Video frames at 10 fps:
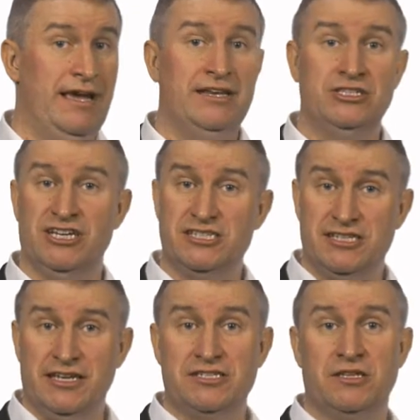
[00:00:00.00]
It just
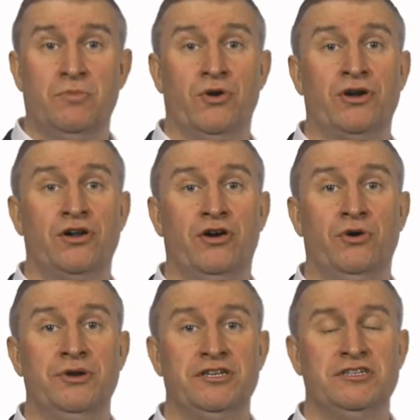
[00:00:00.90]
takes the model
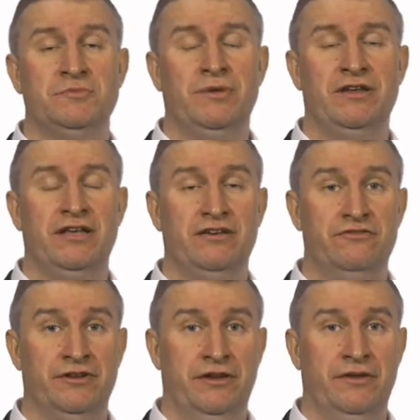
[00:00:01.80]
code it has been
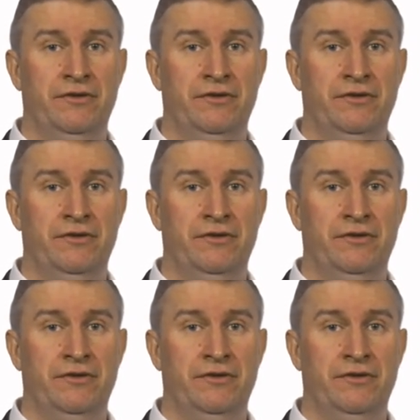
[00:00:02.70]
given.